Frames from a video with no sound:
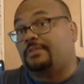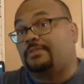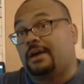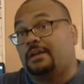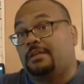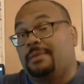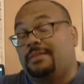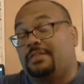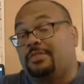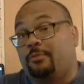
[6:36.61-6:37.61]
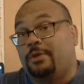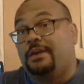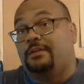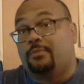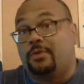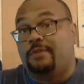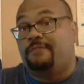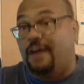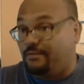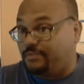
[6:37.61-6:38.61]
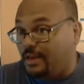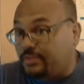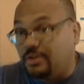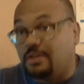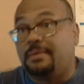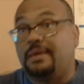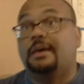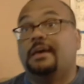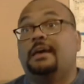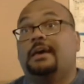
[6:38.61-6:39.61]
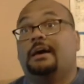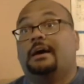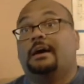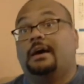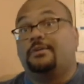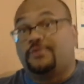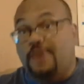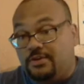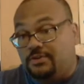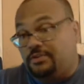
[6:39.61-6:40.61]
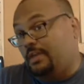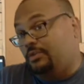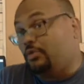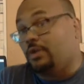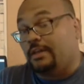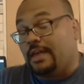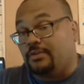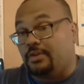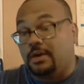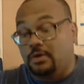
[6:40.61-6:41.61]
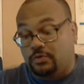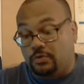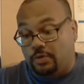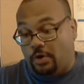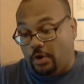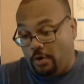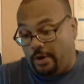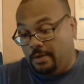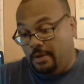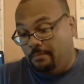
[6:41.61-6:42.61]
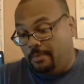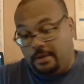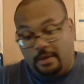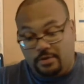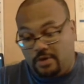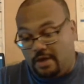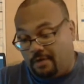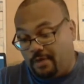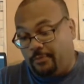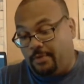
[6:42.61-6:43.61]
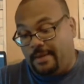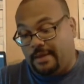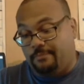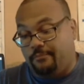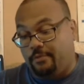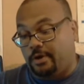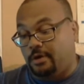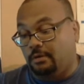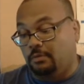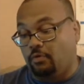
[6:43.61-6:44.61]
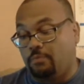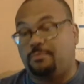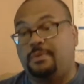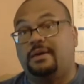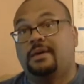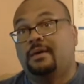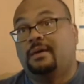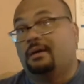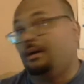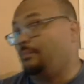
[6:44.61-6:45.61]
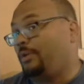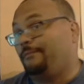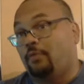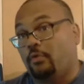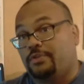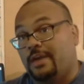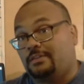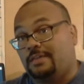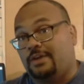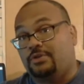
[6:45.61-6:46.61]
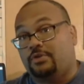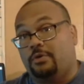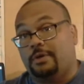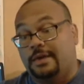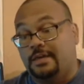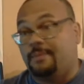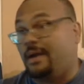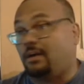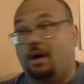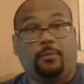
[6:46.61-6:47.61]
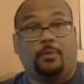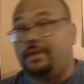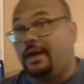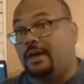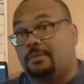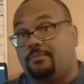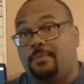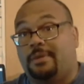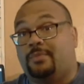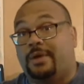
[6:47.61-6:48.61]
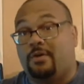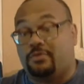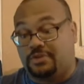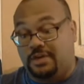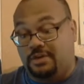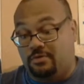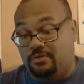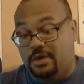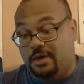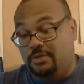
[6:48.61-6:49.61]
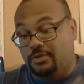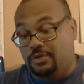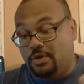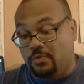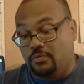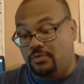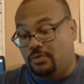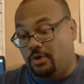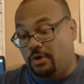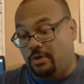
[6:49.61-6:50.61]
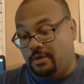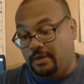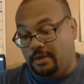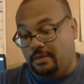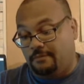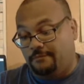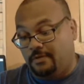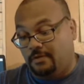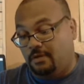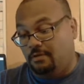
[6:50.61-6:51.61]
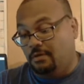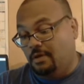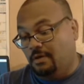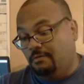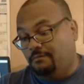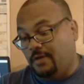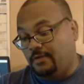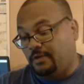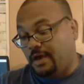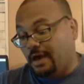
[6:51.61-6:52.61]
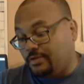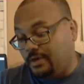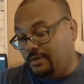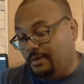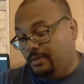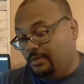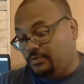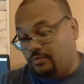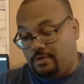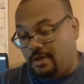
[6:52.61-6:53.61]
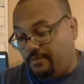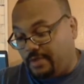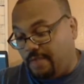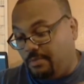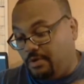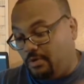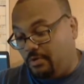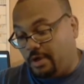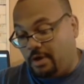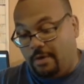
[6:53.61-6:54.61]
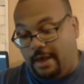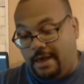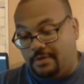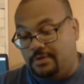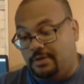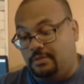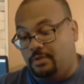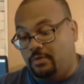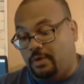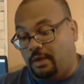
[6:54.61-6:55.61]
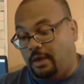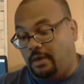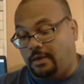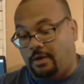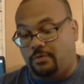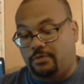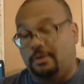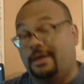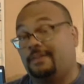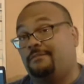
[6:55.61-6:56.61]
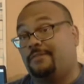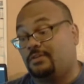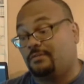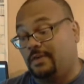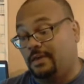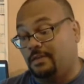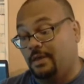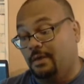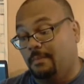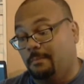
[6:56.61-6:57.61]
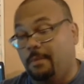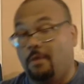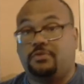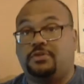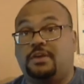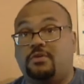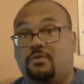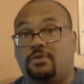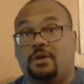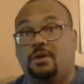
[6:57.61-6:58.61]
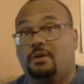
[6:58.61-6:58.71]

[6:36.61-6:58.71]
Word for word: It's not going to be the three three five. So that's going to be a change that UConn has to get used to in a hurry. But again, you have all three back up front. Cole Ormsby, um, who had four sacks last year, he's back. All three of the guys up front, by the way, are seniors. Nose guard in a Folo Fatukasi started every game a year ago, as did Luke uh, a defensive end. Both seniors.